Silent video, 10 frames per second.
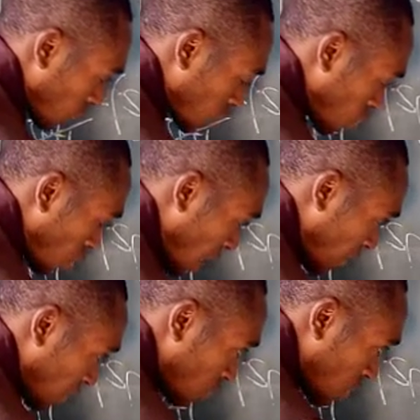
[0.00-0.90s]
So we have,
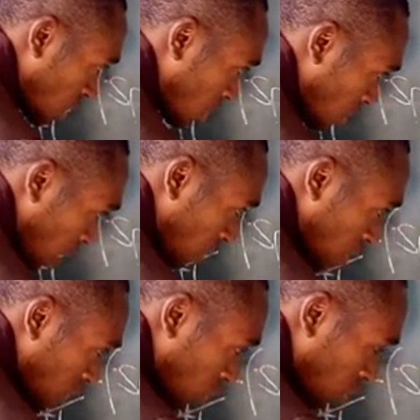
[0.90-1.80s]
how many
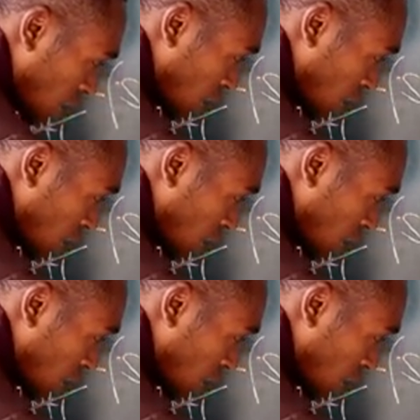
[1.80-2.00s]
4s are in